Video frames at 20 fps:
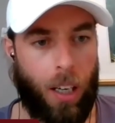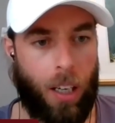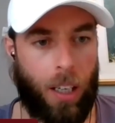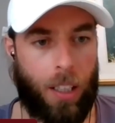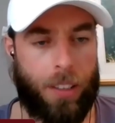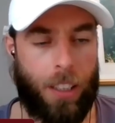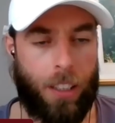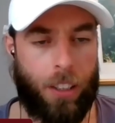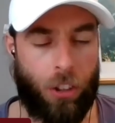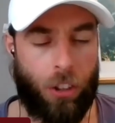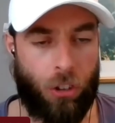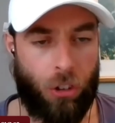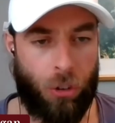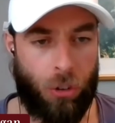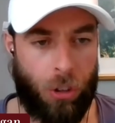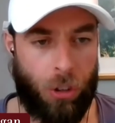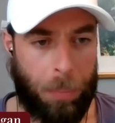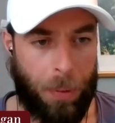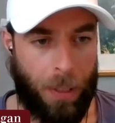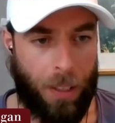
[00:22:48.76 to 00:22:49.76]
I think the
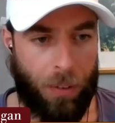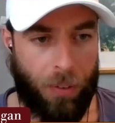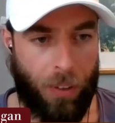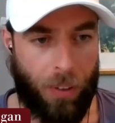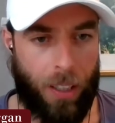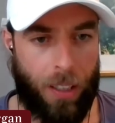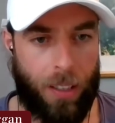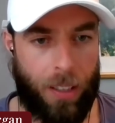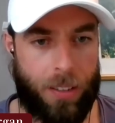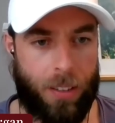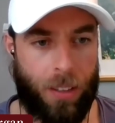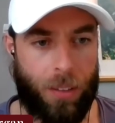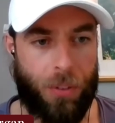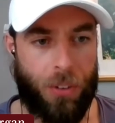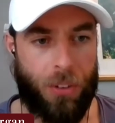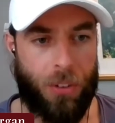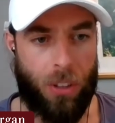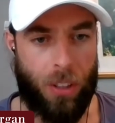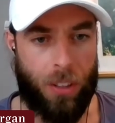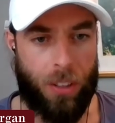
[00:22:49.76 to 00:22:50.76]
Junior B final is down
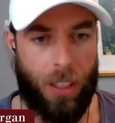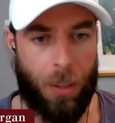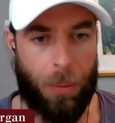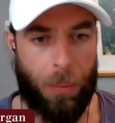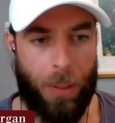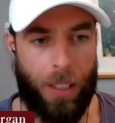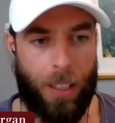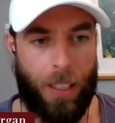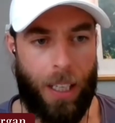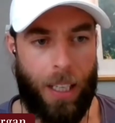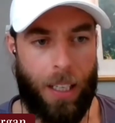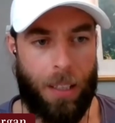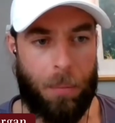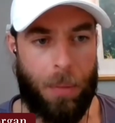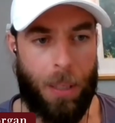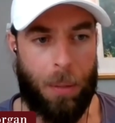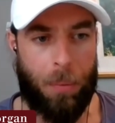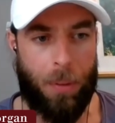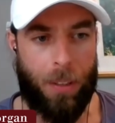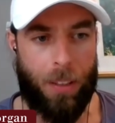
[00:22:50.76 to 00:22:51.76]
for Sunday week, and
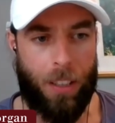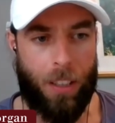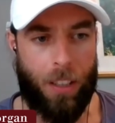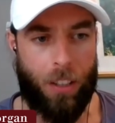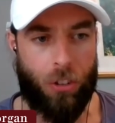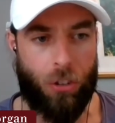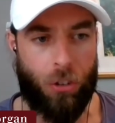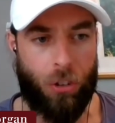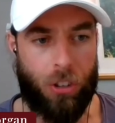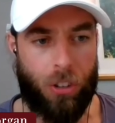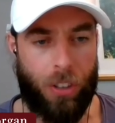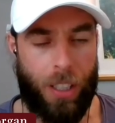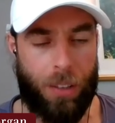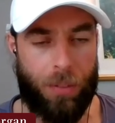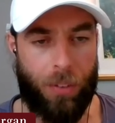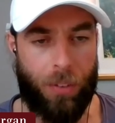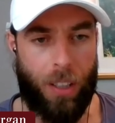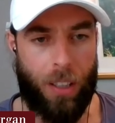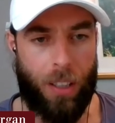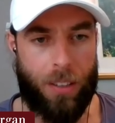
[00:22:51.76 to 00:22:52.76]
maybe the Junior A
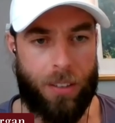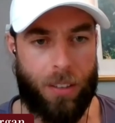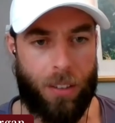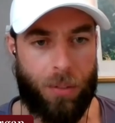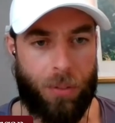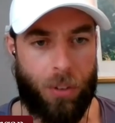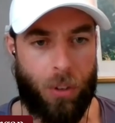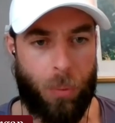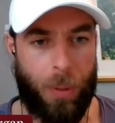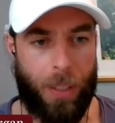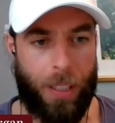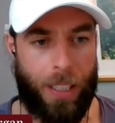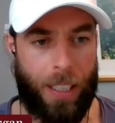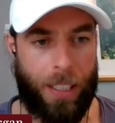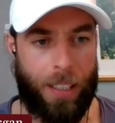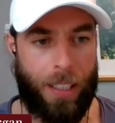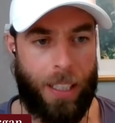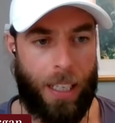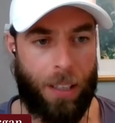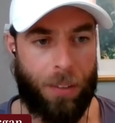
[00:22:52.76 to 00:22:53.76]
final is down for the
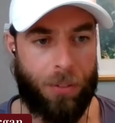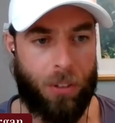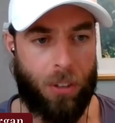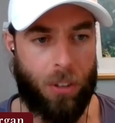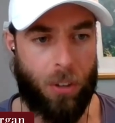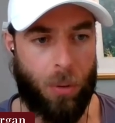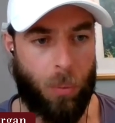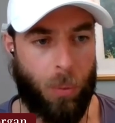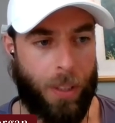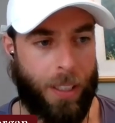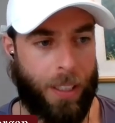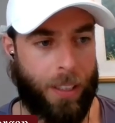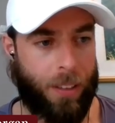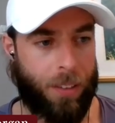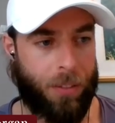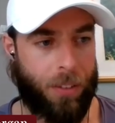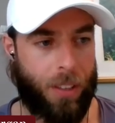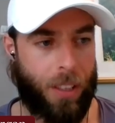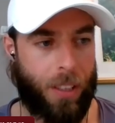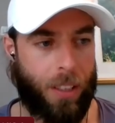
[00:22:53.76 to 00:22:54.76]
weekend after, the weekend
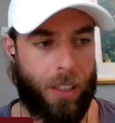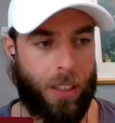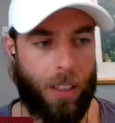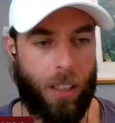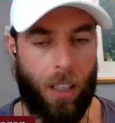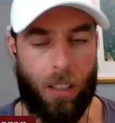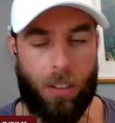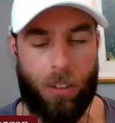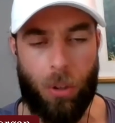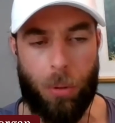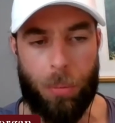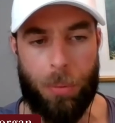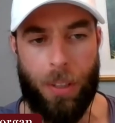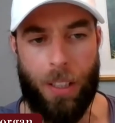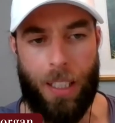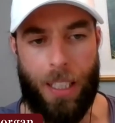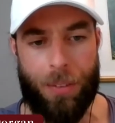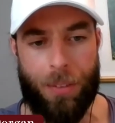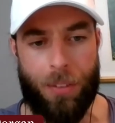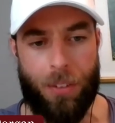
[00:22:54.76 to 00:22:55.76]
of the October
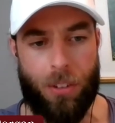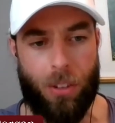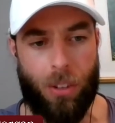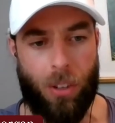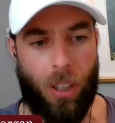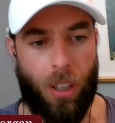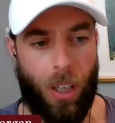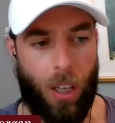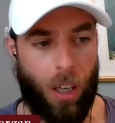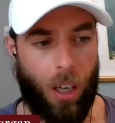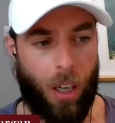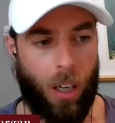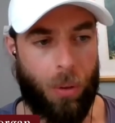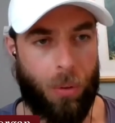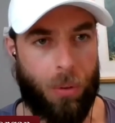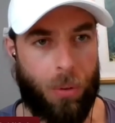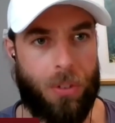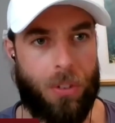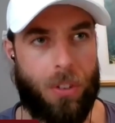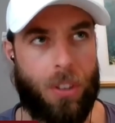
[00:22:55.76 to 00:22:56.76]
the 11th. So
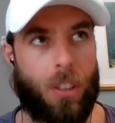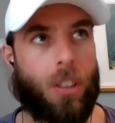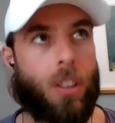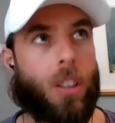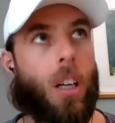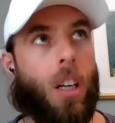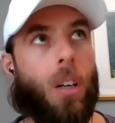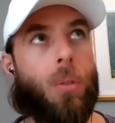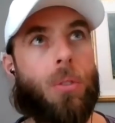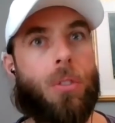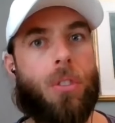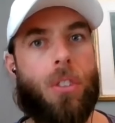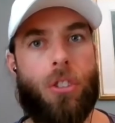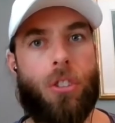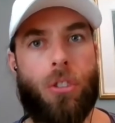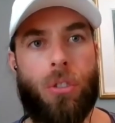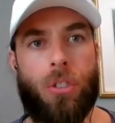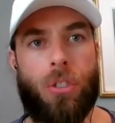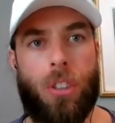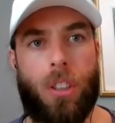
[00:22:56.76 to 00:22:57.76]
how is the
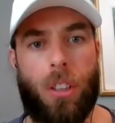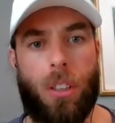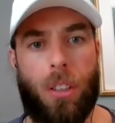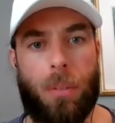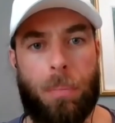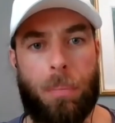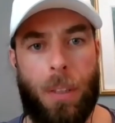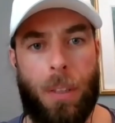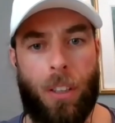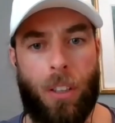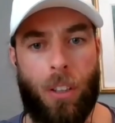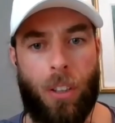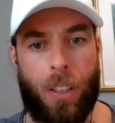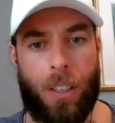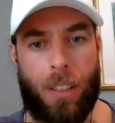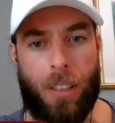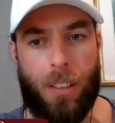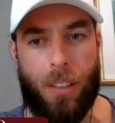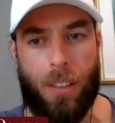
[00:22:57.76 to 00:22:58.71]
junior been going?